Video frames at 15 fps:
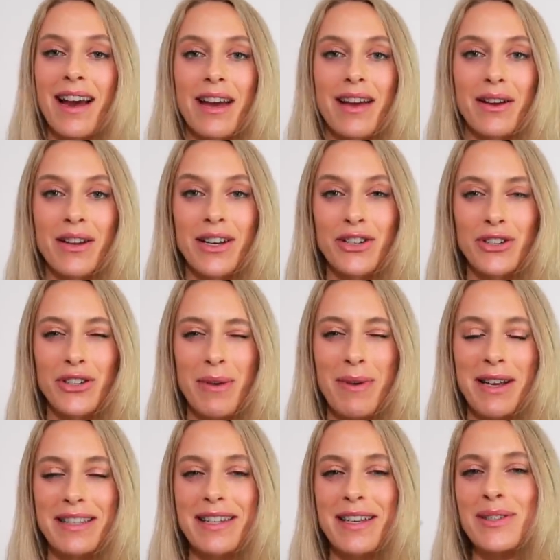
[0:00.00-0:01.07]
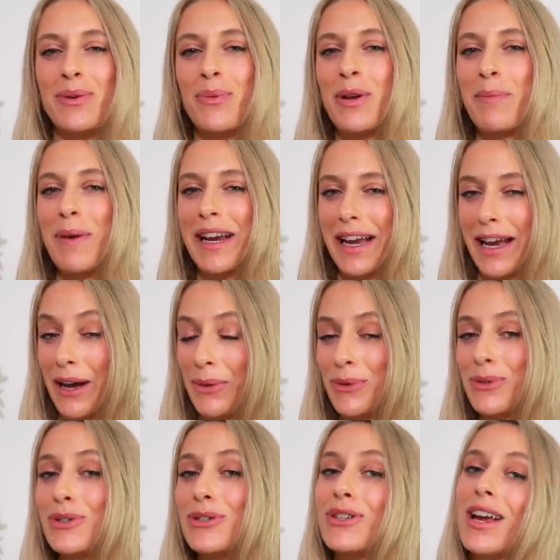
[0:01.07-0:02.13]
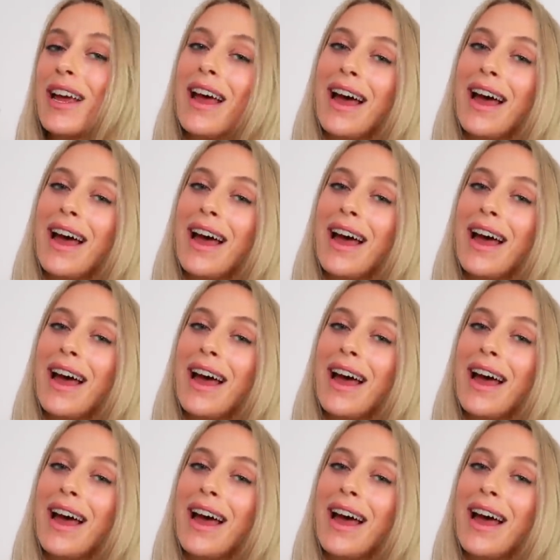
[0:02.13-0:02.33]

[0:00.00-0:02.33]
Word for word: I initially mixed this with Baccarat Rouge